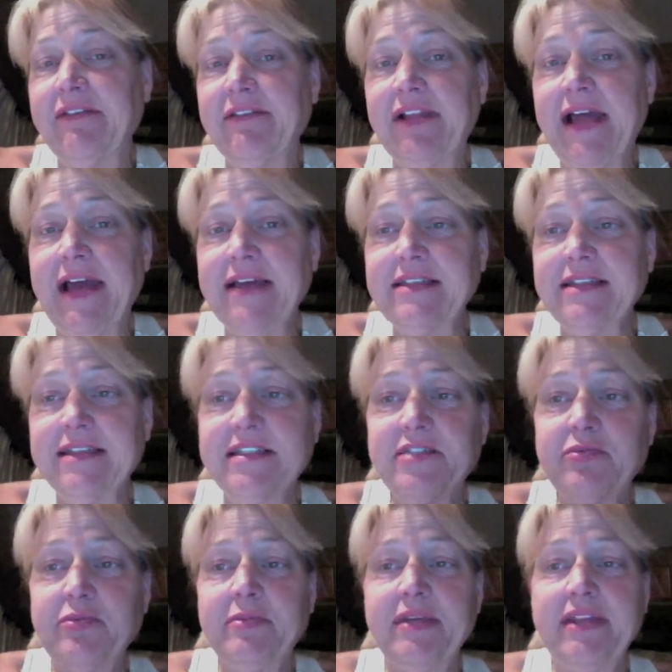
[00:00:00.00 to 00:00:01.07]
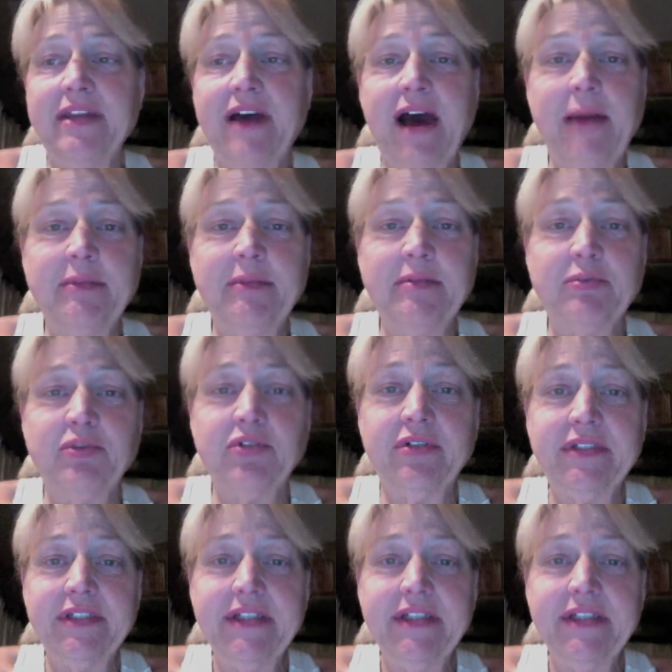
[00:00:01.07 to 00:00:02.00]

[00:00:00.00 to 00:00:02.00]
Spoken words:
of class that this would be the optimal